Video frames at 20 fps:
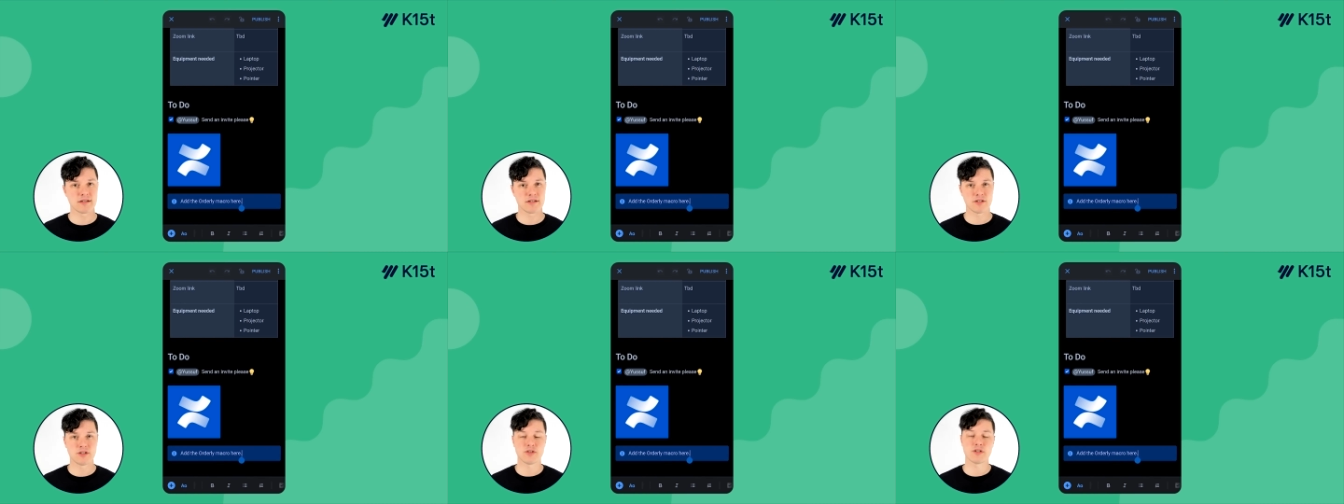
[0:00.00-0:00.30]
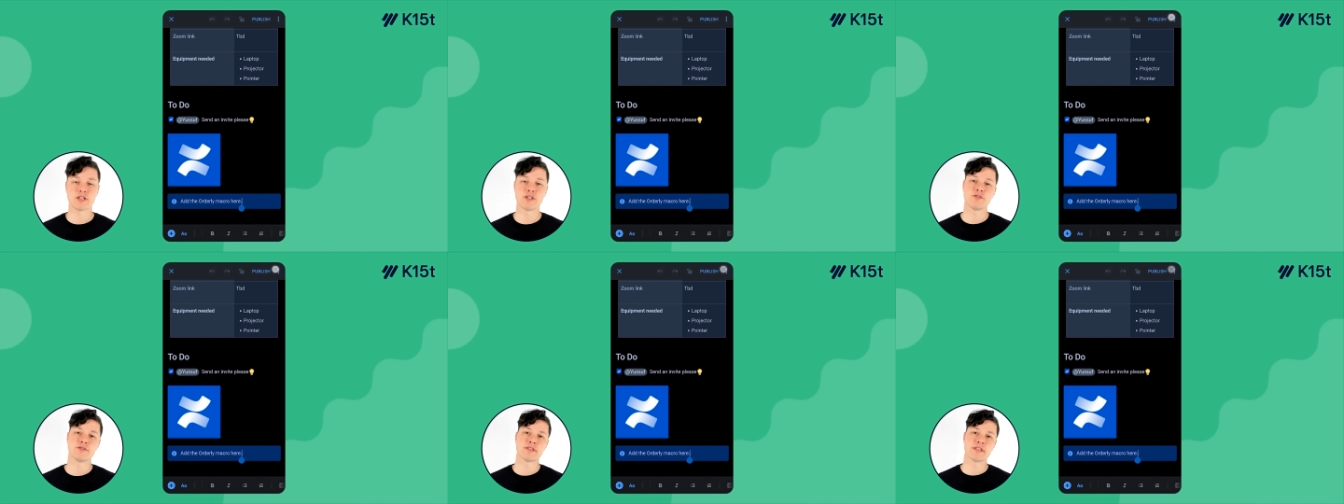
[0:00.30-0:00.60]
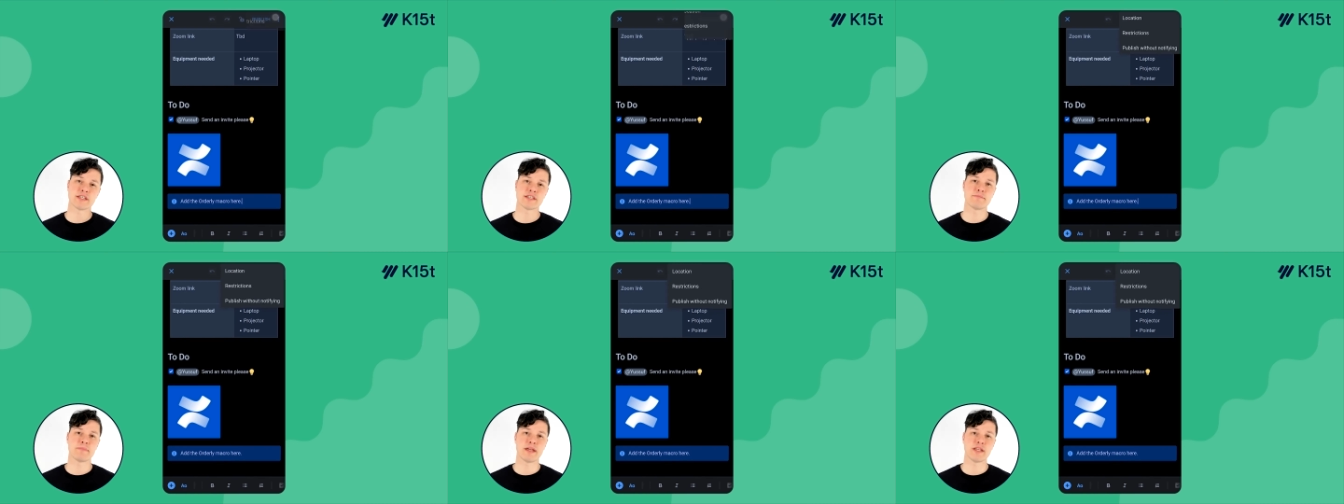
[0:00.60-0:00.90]
you can use
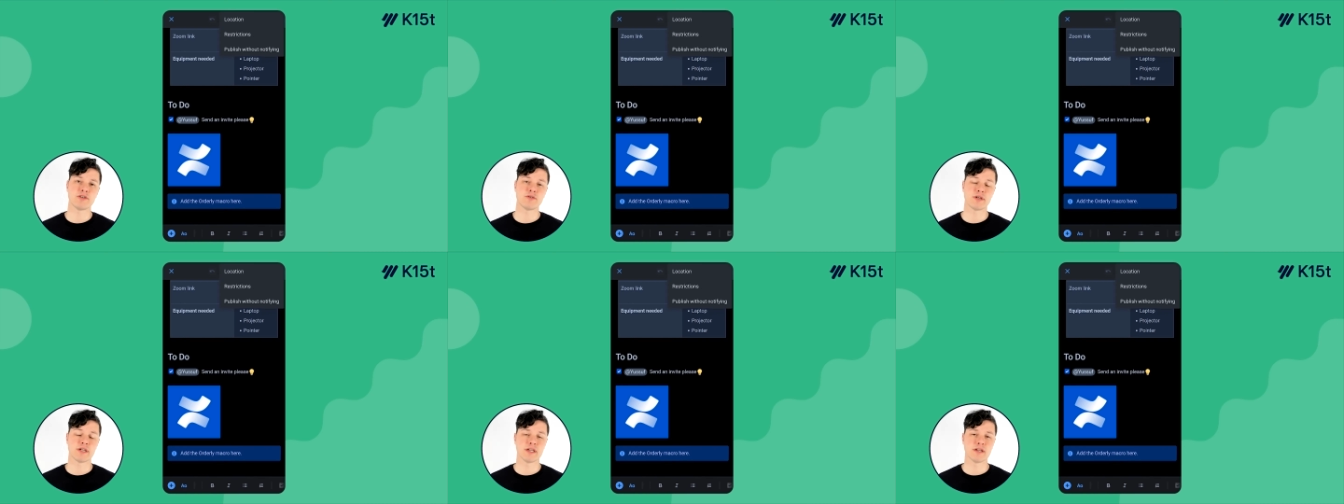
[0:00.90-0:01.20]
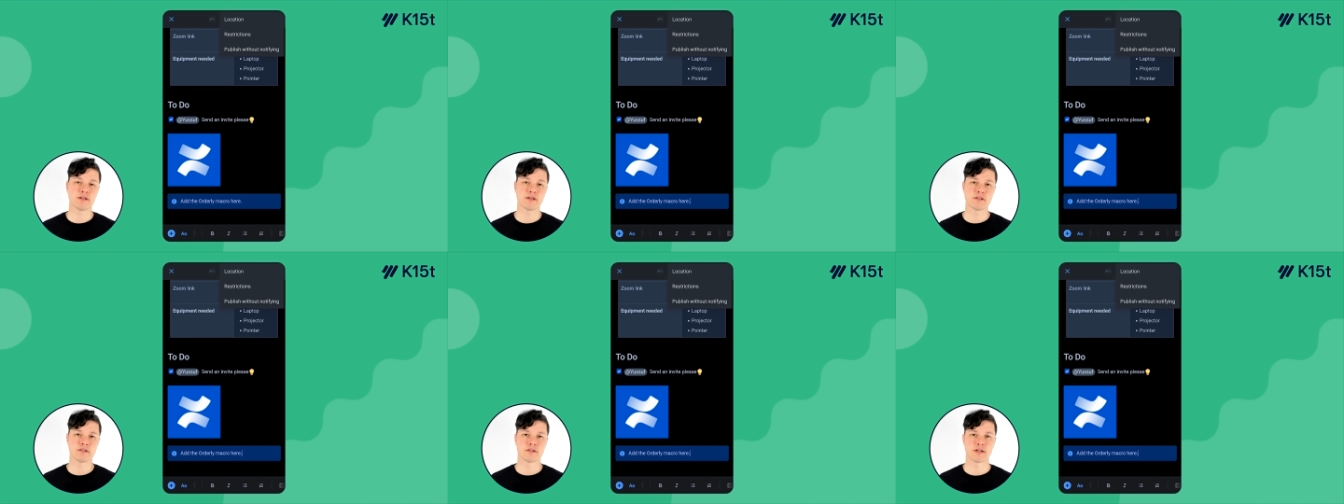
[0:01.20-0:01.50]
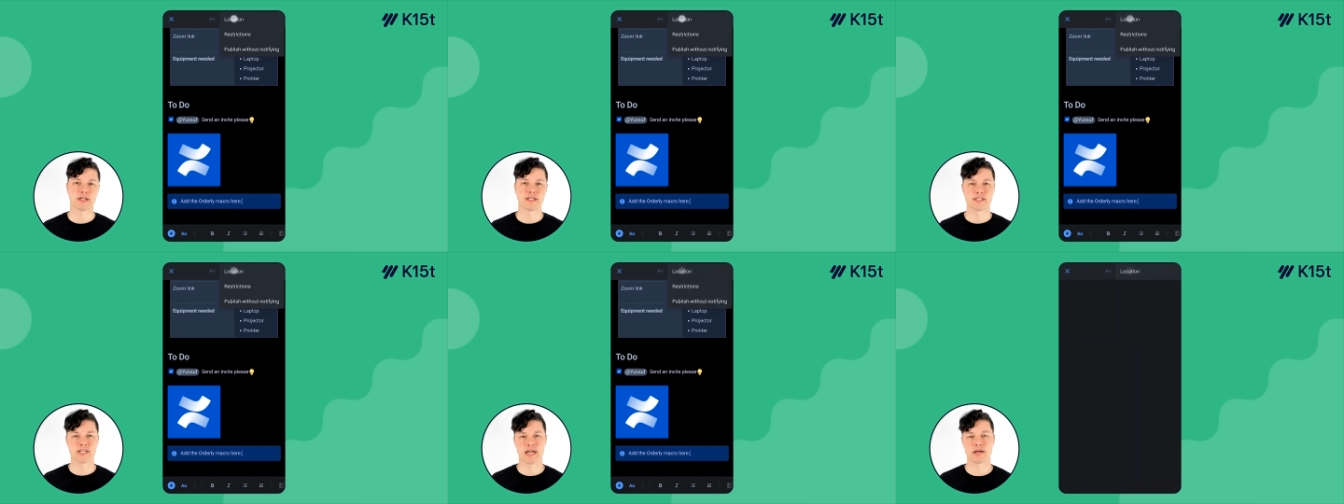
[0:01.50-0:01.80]
this menu here
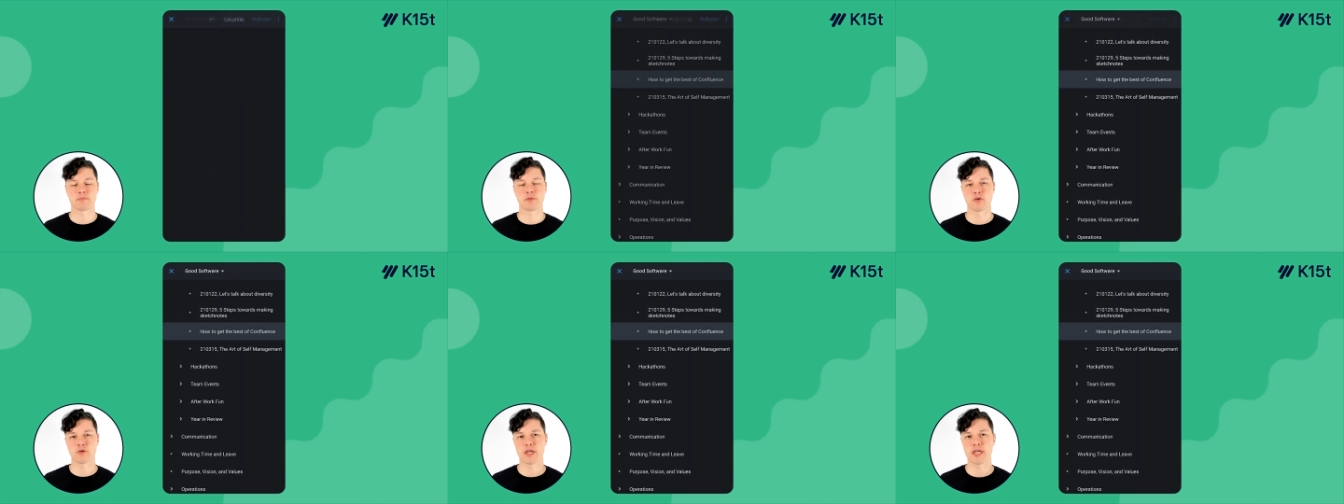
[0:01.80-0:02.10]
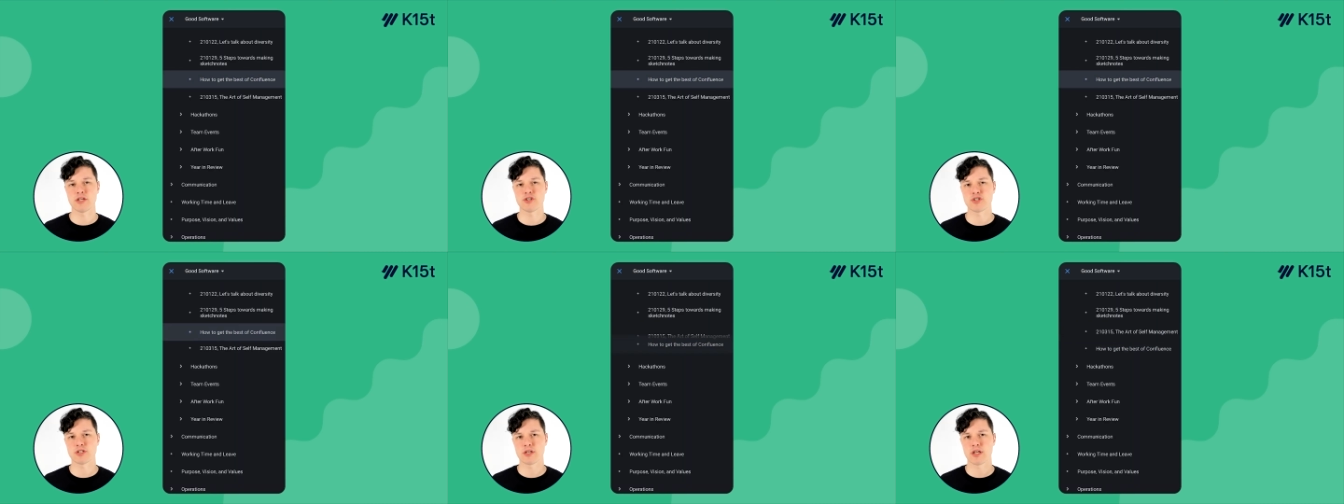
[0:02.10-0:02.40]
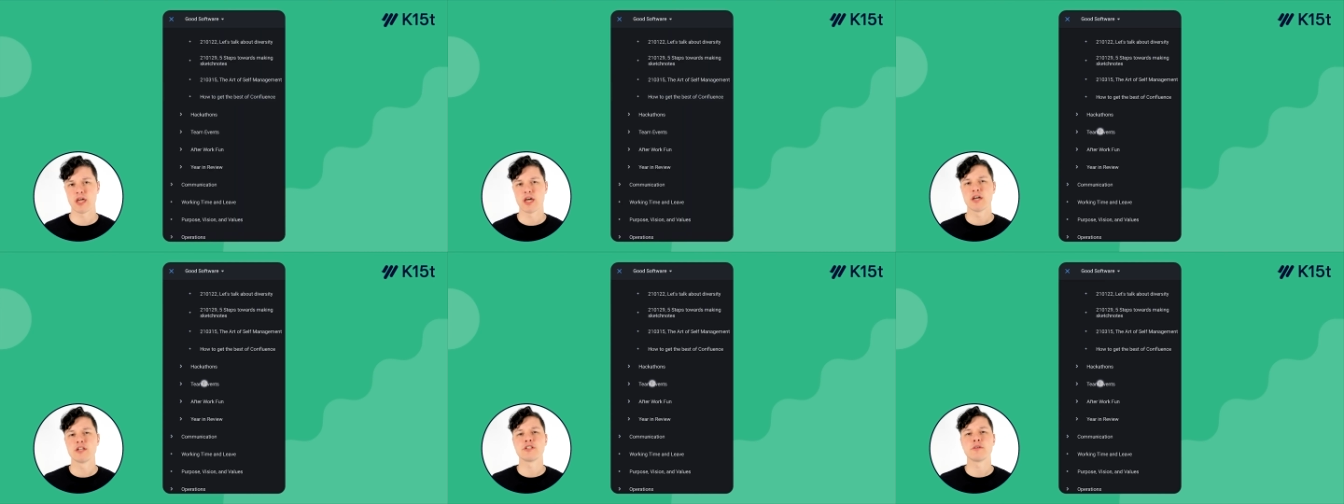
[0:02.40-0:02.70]
and tap location
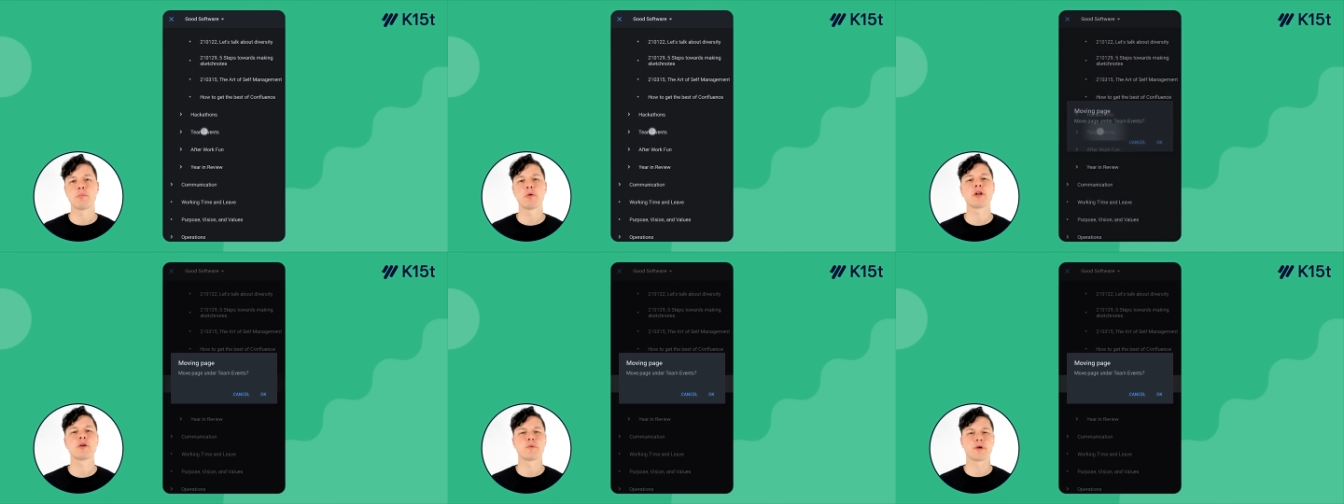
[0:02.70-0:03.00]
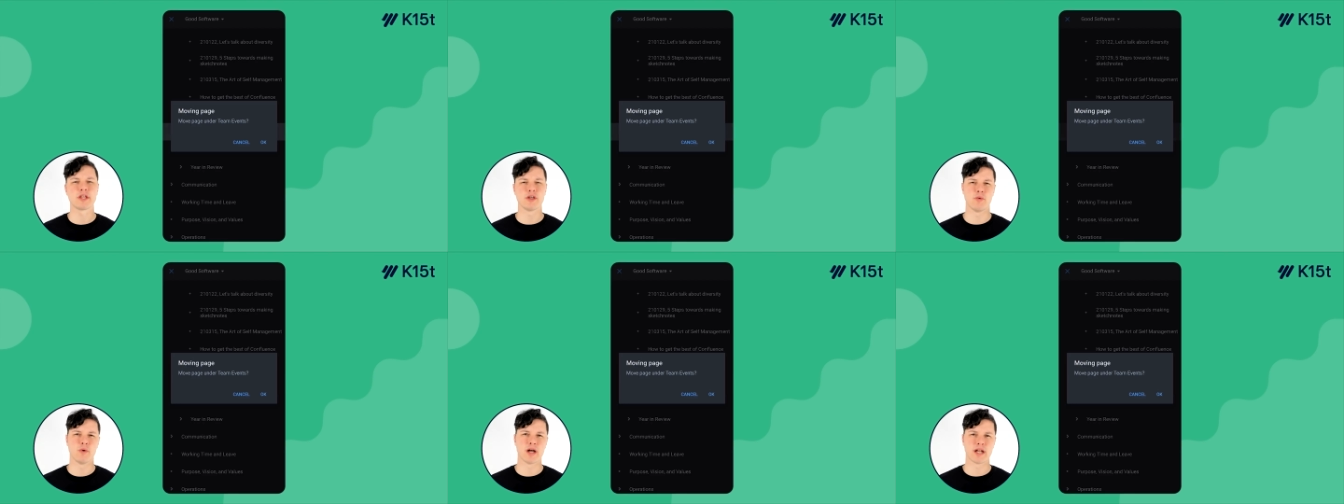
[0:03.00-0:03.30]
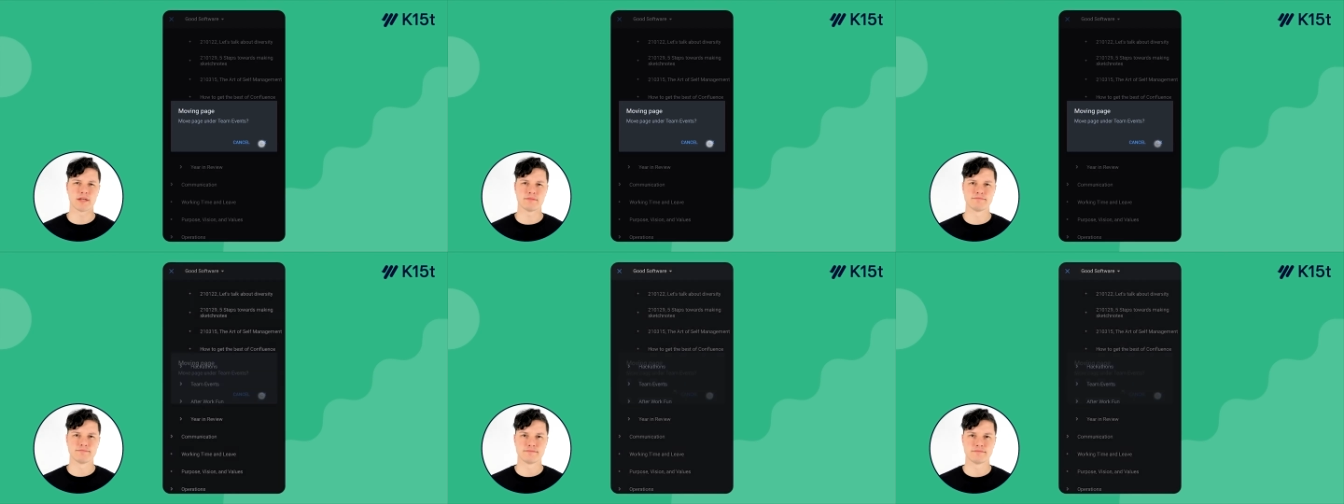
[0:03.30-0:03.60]
to put it where you want
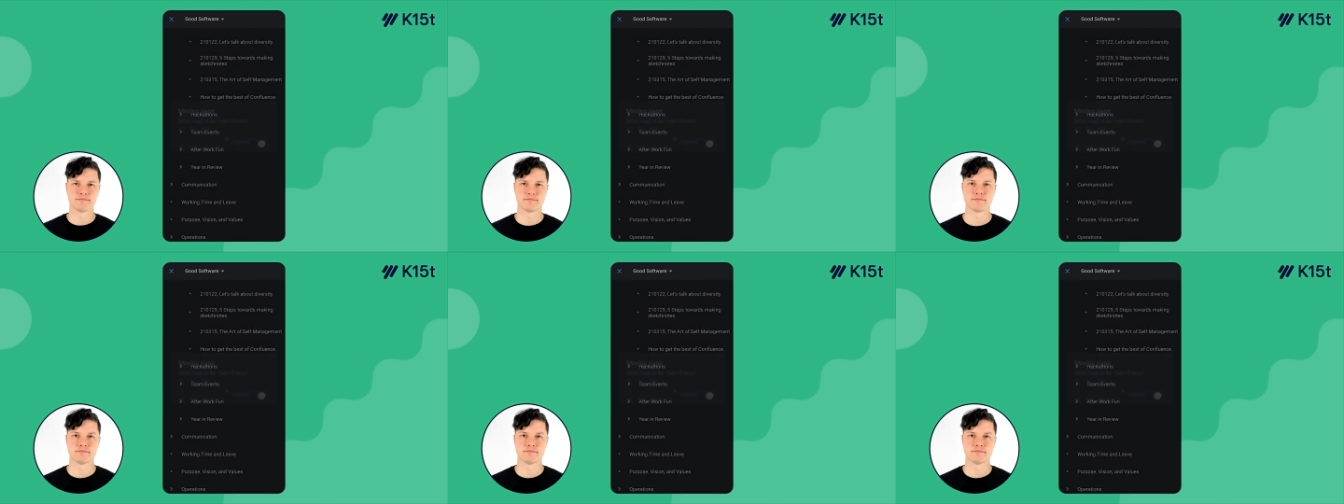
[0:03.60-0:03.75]
it.